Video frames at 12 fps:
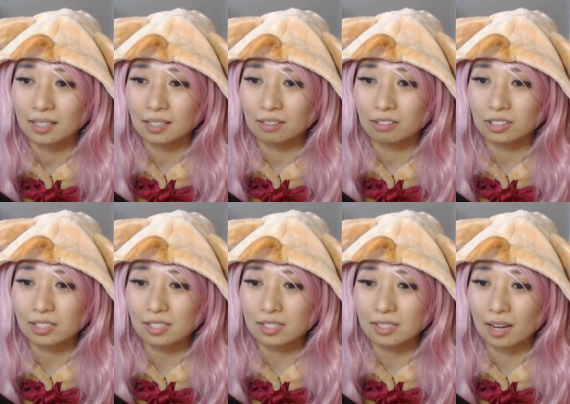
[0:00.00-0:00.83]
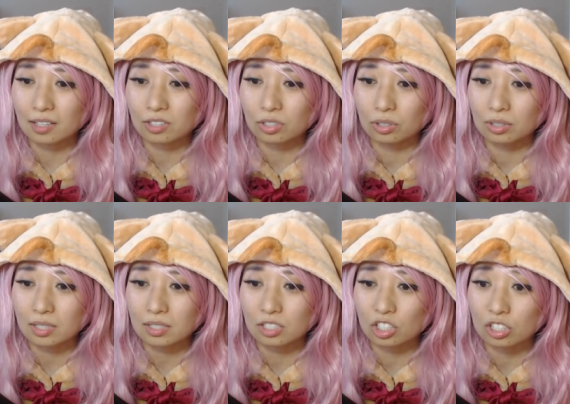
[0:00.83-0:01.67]
Well, this is not a suit.
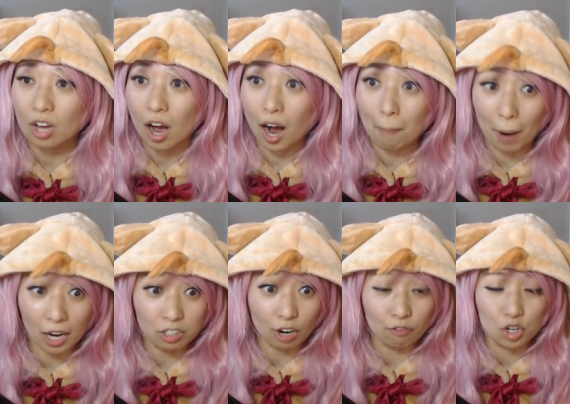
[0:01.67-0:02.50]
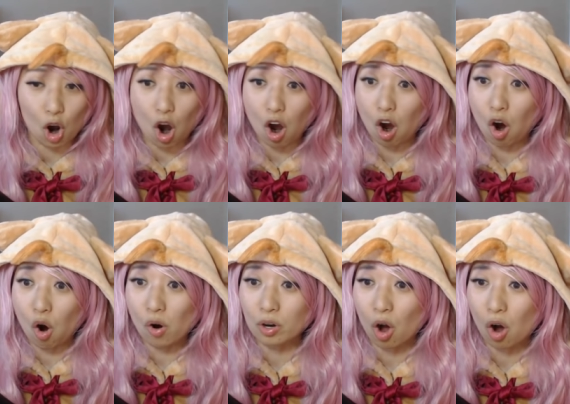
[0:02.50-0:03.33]
This is just a bunch of
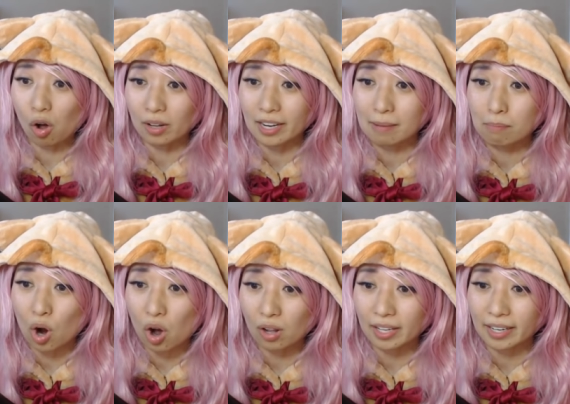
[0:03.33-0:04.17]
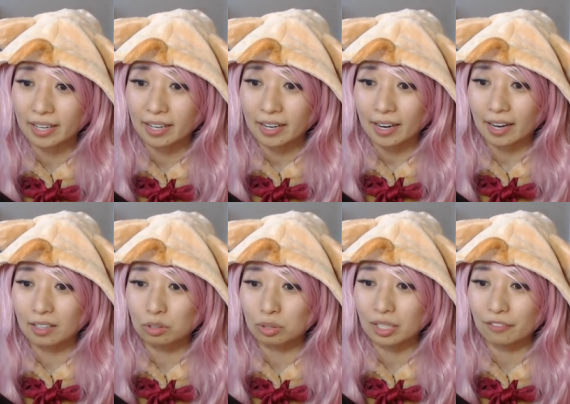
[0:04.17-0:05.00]
gold! Holy moly!
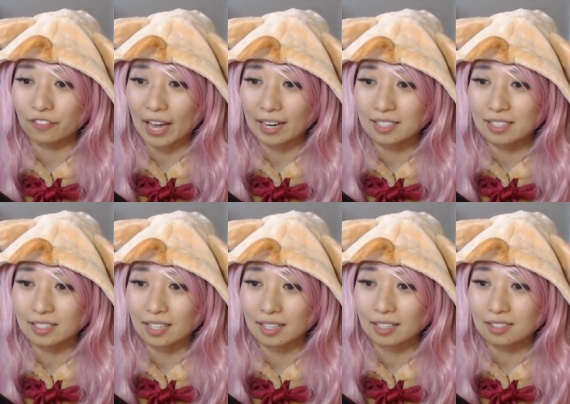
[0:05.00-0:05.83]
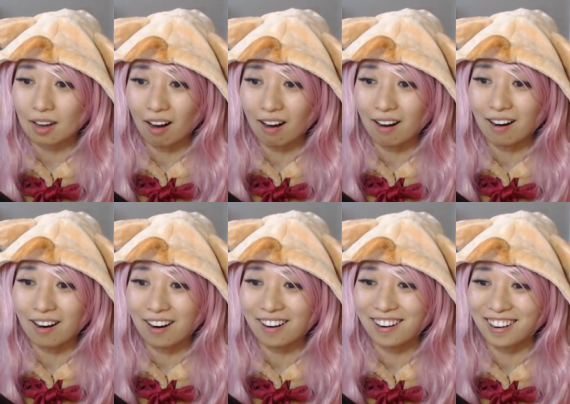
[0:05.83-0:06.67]
And three fantasy tickets.
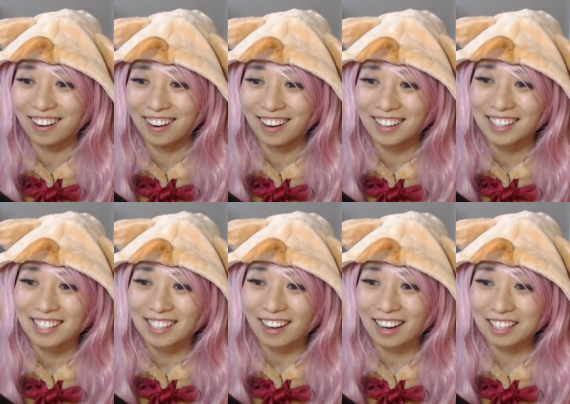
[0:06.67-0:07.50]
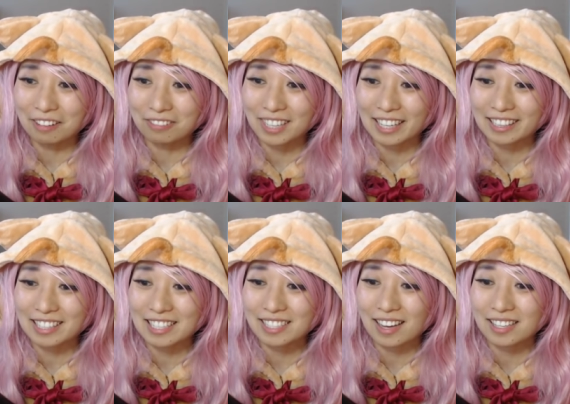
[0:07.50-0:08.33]
Oh! I love, like,
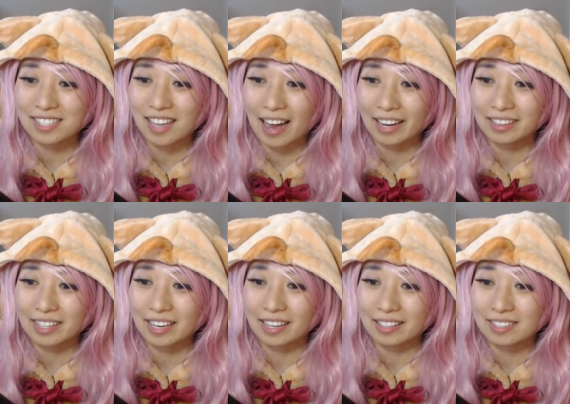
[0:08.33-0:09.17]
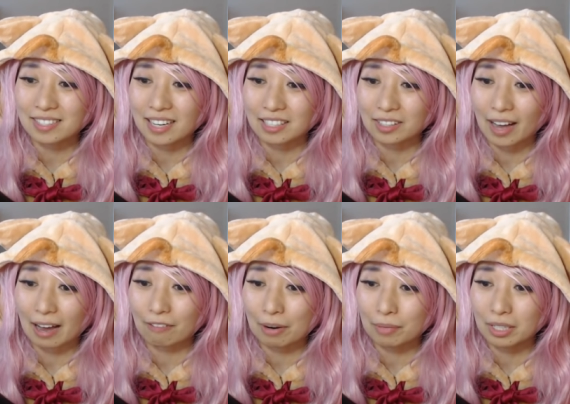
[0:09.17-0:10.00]
these side things that you
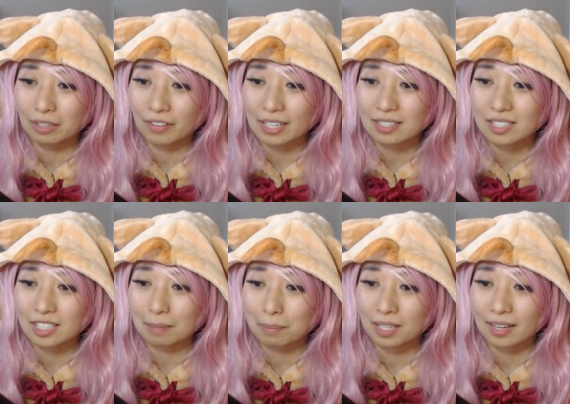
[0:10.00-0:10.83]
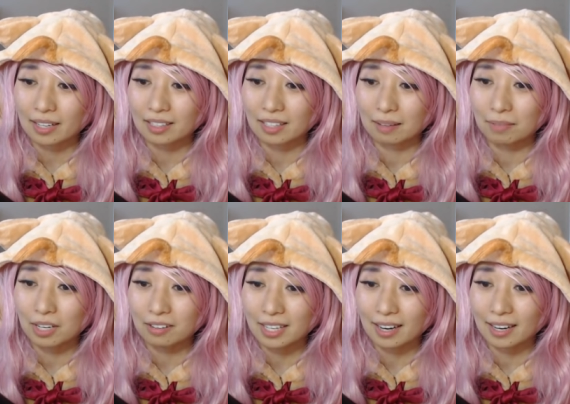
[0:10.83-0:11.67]
have. I wonder if I can skip collecting them.
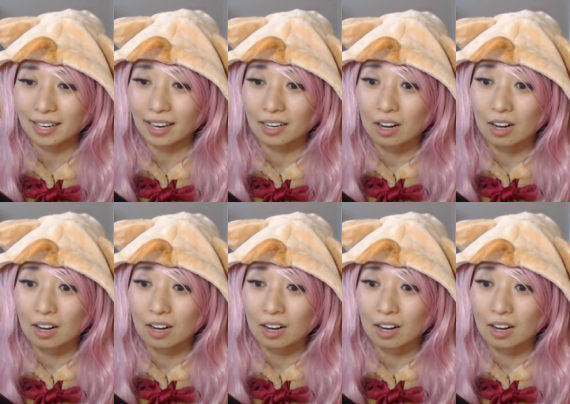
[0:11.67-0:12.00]
Oh, yeah, I can.